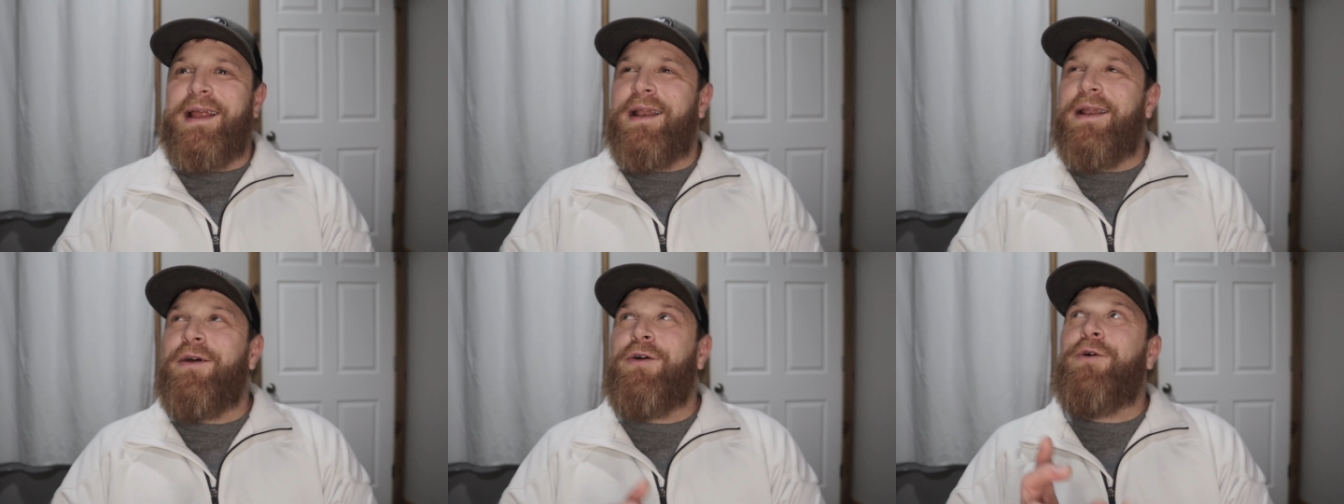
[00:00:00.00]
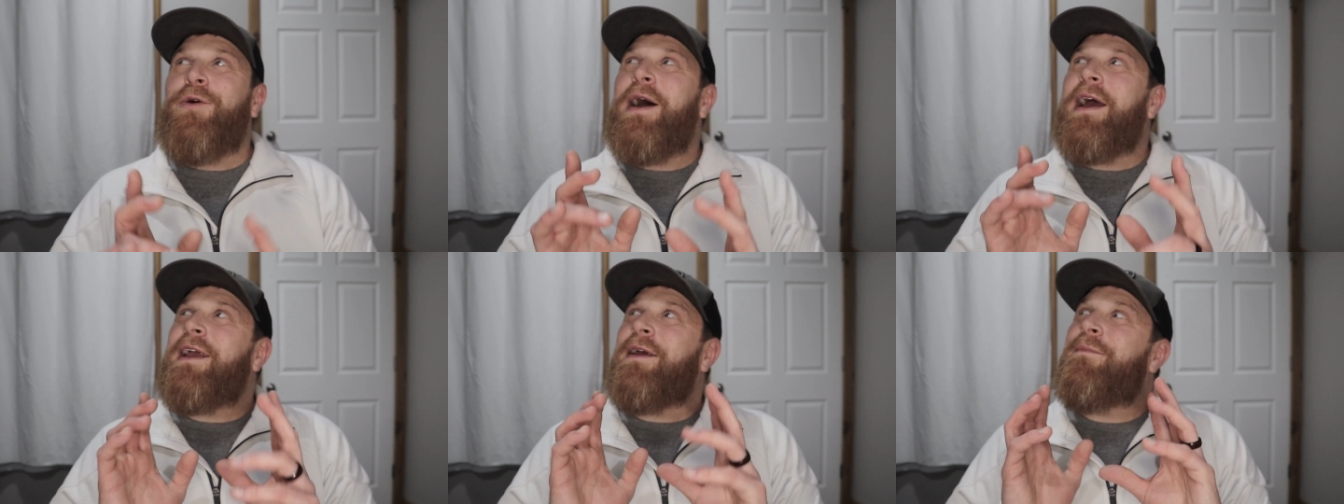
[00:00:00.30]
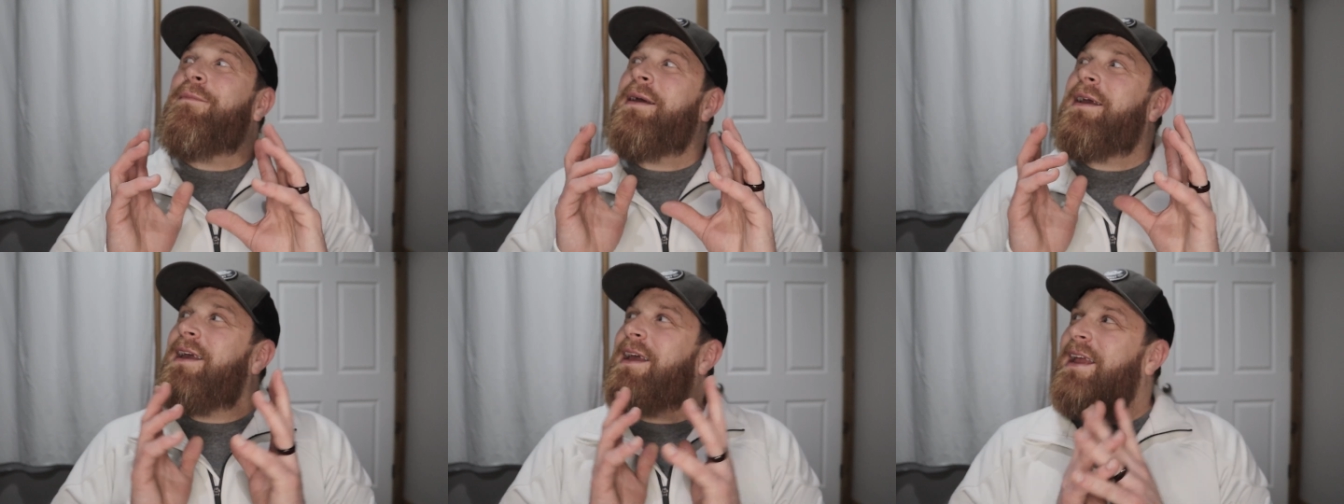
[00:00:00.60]
and oh, I
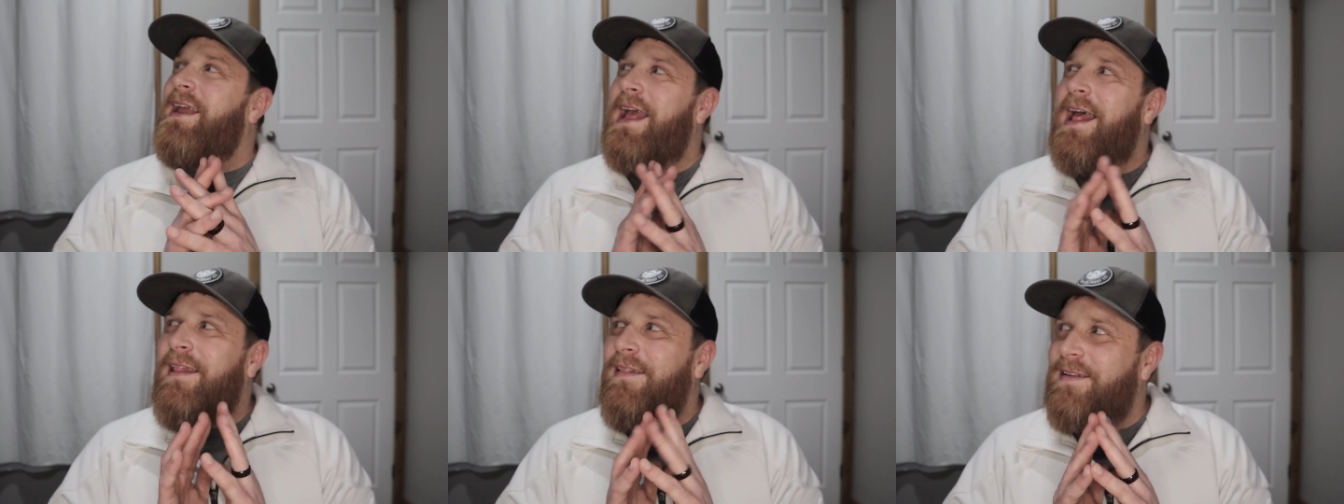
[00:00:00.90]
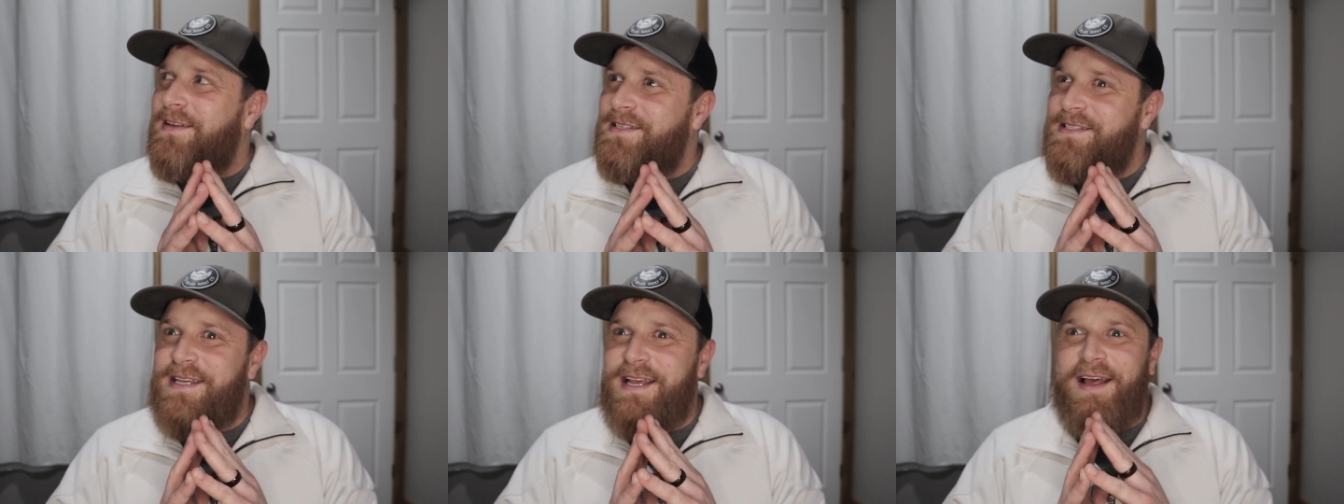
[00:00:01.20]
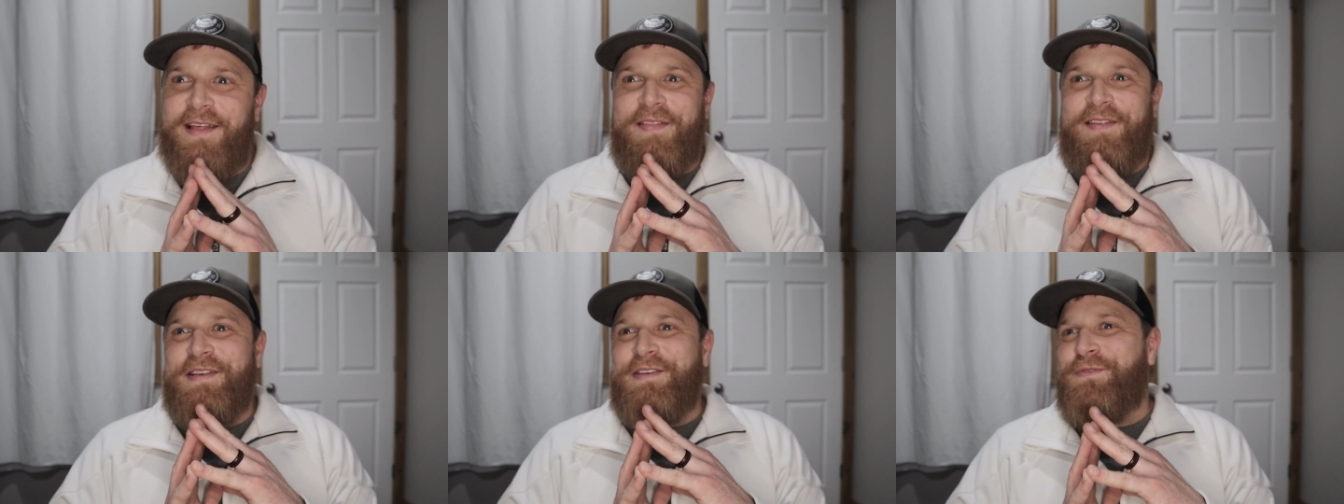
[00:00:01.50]
could make a galaxy
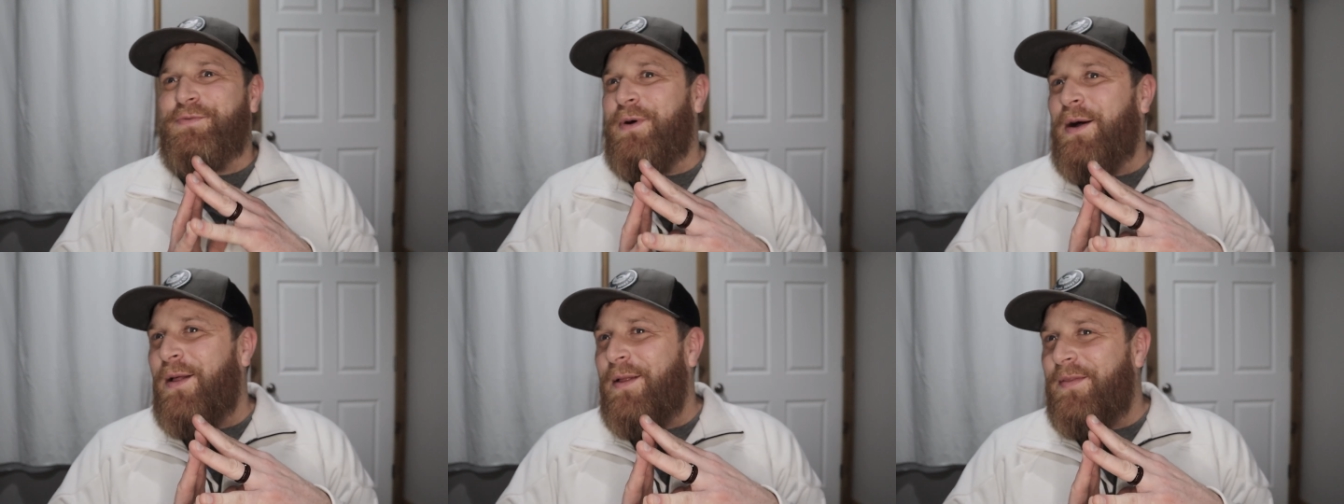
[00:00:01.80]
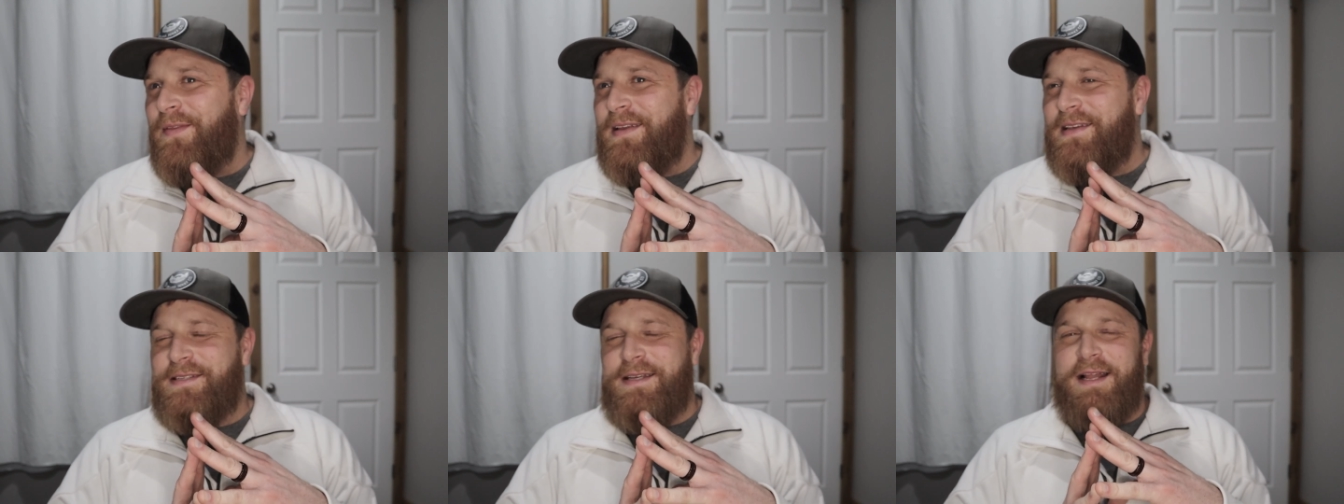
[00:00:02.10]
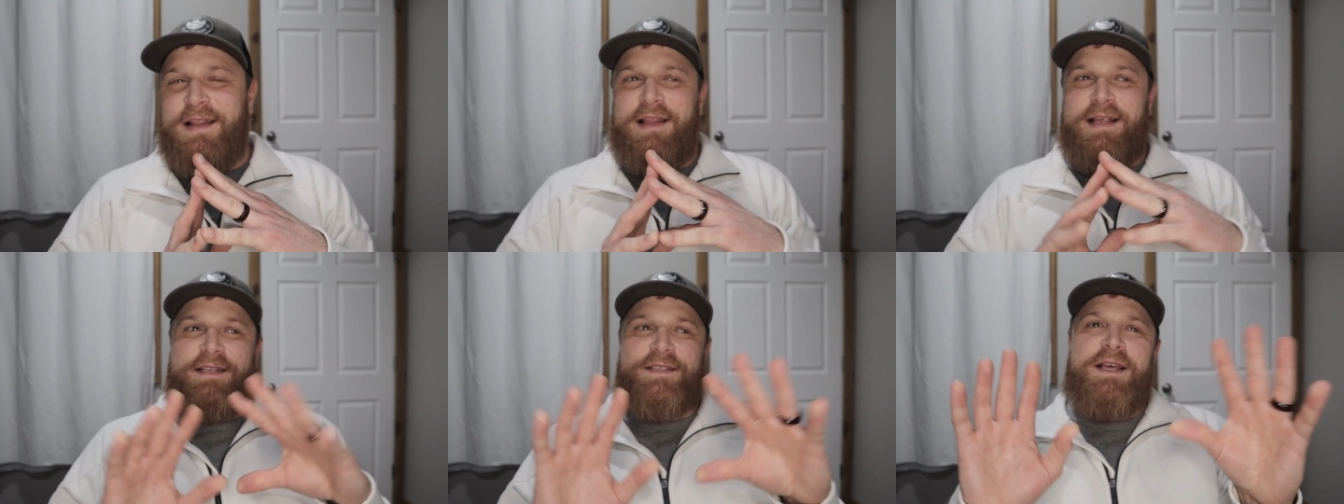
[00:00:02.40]
on this wall and these
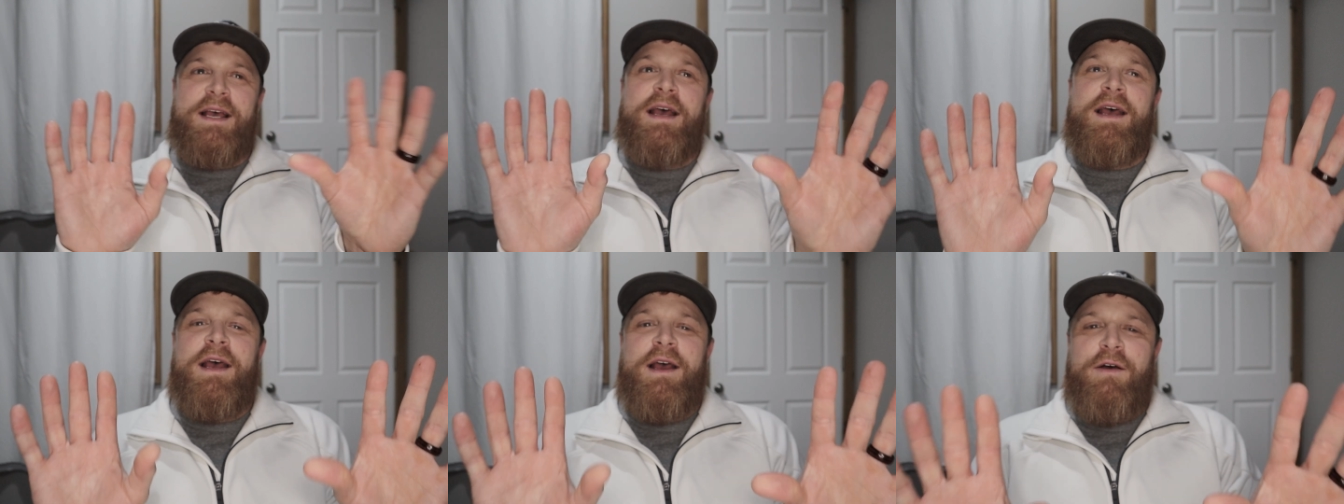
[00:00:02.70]
kind of things.